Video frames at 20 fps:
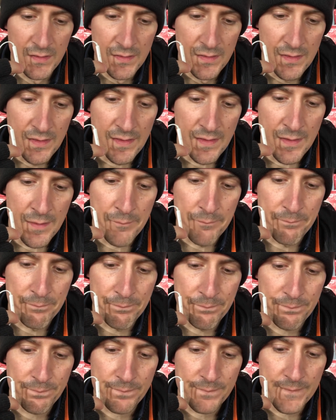
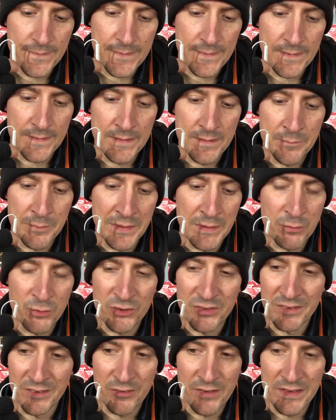But it
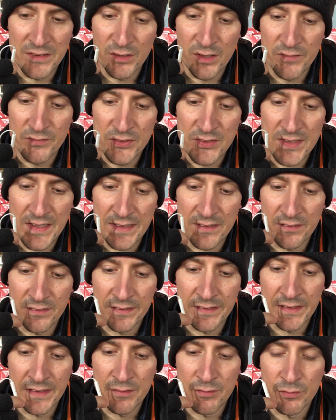wasn't a great night for Saka.
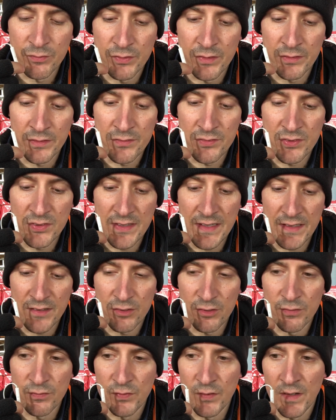I'll give
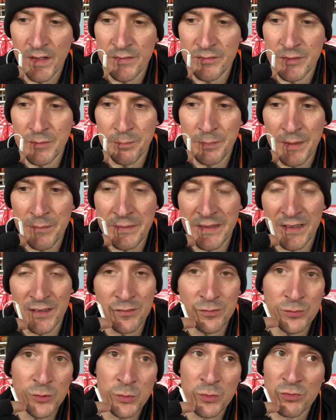Saka a 5. And Aubameyang, I
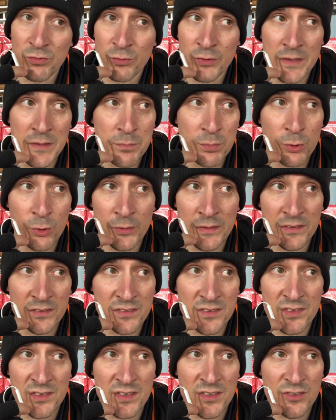thought, was really poor. He looked
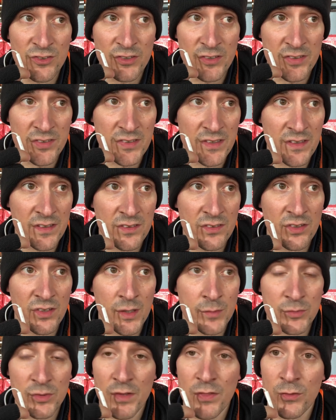disinterested at
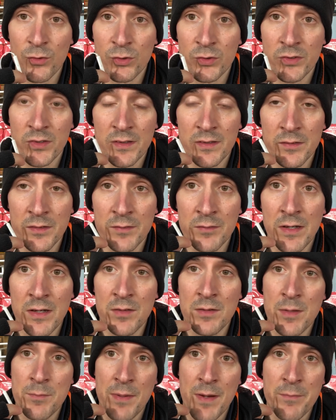times. I thought
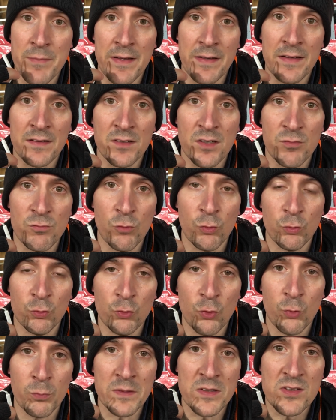Aubameyang, and I don't
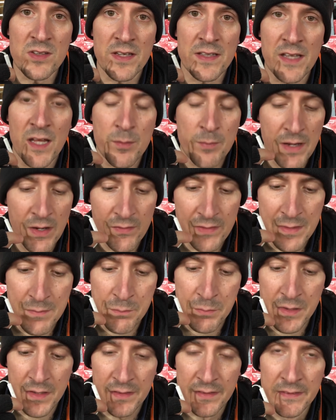normally say that about him,
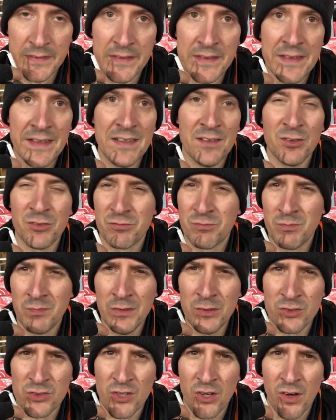but he
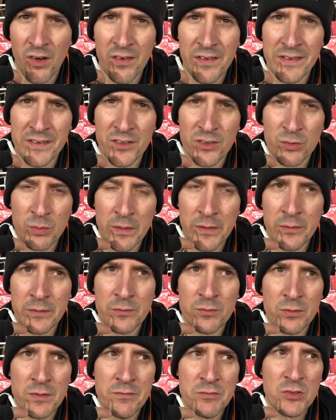looked tired as well.
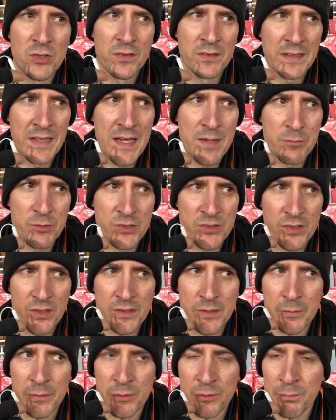Every time the camera
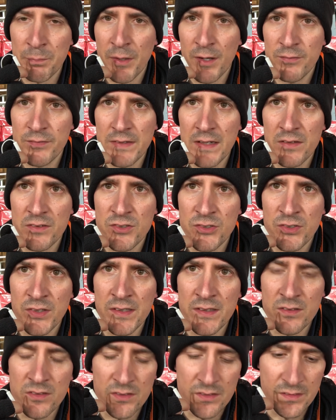showed him, he was puffing out his
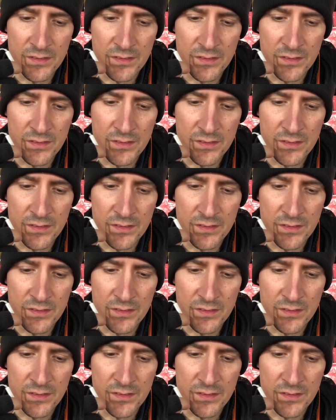cheeks.